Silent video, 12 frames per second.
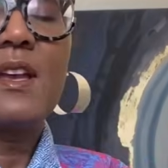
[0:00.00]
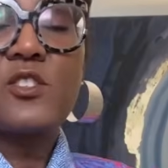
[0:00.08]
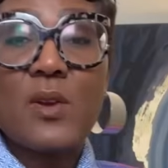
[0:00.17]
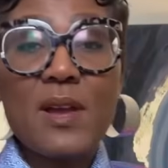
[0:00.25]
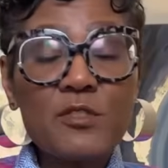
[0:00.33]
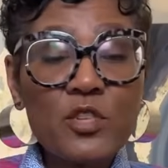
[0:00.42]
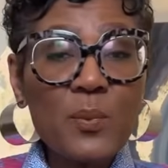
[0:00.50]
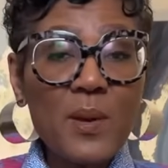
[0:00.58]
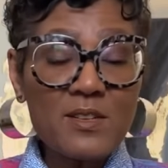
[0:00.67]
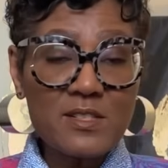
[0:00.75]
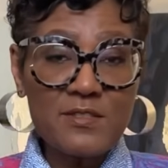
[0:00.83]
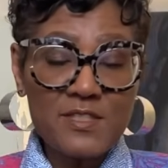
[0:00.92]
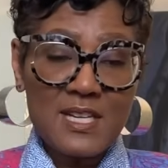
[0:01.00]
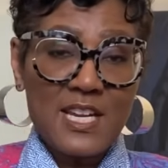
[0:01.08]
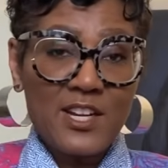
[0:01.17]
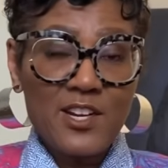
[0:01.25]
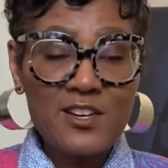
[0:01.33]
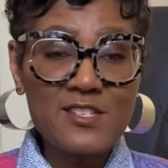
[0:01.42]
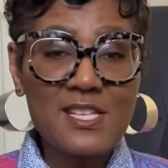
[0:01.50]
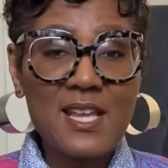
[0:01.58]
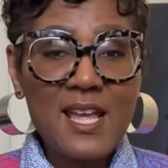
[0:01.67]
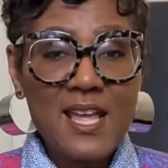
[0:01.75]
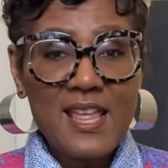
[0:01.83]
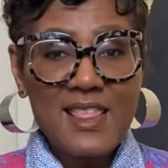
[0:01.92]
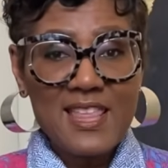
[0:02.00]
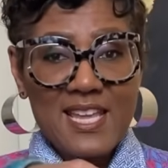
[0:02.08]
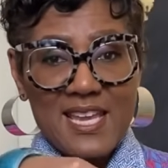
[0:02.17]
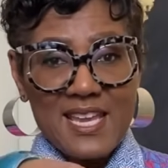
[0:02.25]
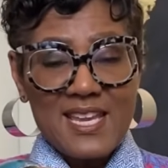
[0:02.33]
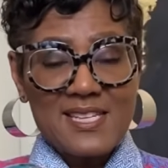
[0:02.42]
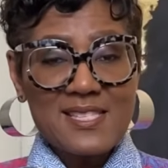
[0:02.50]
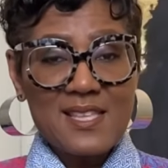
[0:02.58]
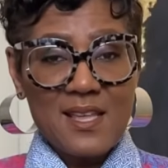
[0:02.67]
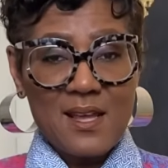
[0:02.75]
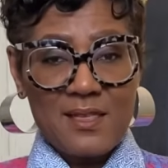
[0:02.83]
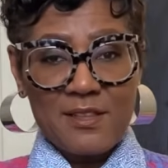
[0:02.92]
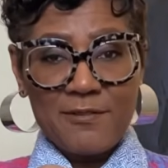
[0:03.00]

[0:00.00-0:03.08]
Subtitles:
So I have two pairs of sneakers. These, the